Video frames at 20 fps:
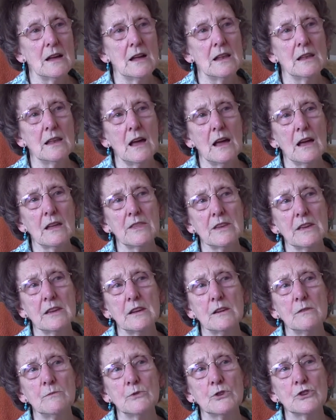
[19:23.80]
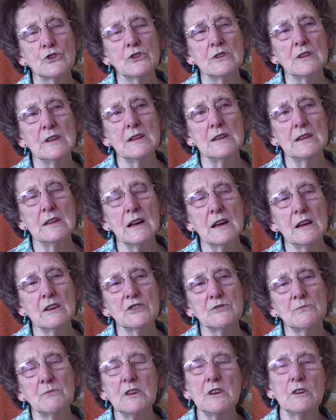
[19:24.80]
And I think it was really
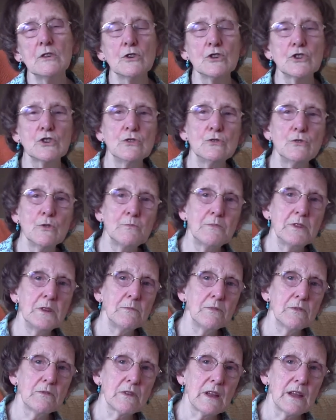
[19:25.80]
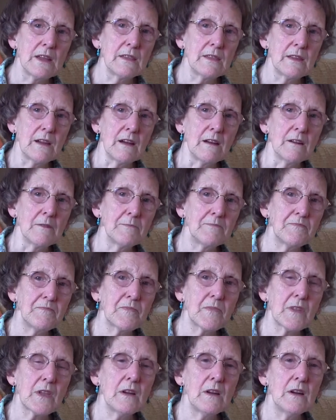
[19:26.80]
as we got to know people like that,
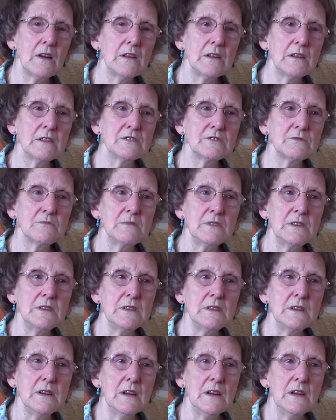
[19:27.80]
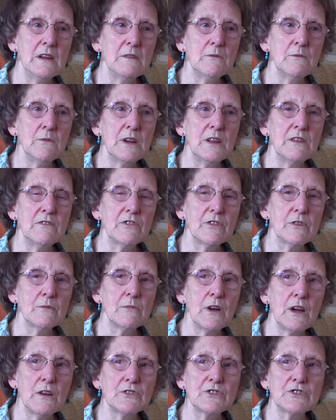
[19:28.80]
and as we went
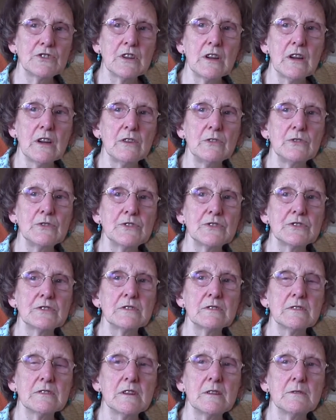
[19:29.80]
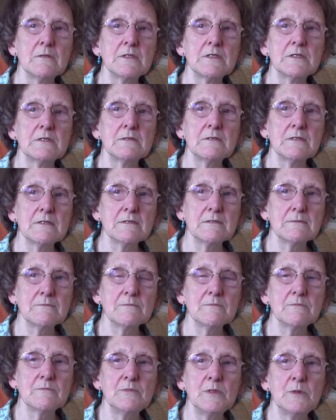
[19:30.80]
from house to house, that
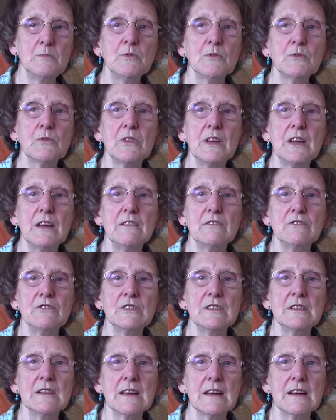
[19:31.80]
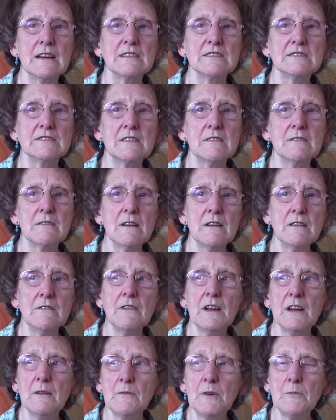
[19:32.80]
people then realised,
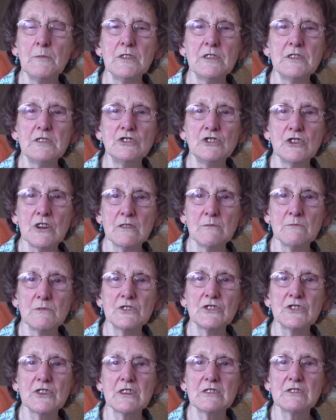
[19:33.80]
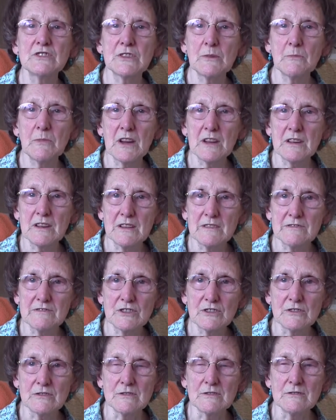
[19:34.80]
oh, well, maybe these young ones aren't so bad
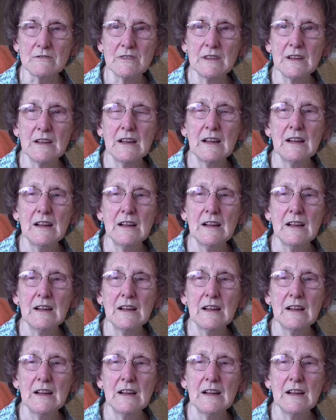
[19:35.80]
after all.